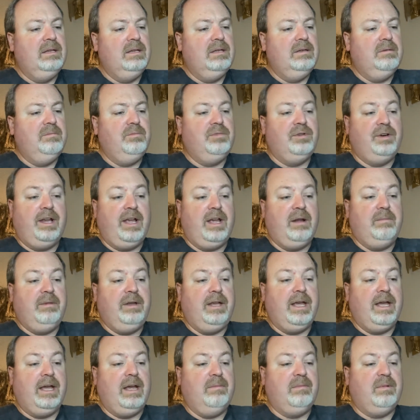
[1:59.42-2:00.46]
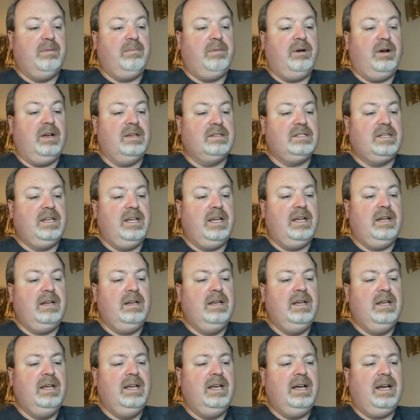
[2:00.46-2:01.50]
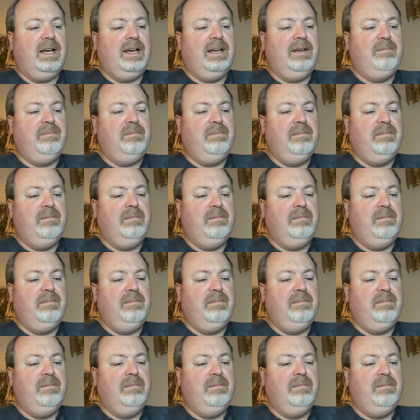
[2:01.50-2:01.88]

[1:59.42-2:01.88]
Brienne began, but paused again. I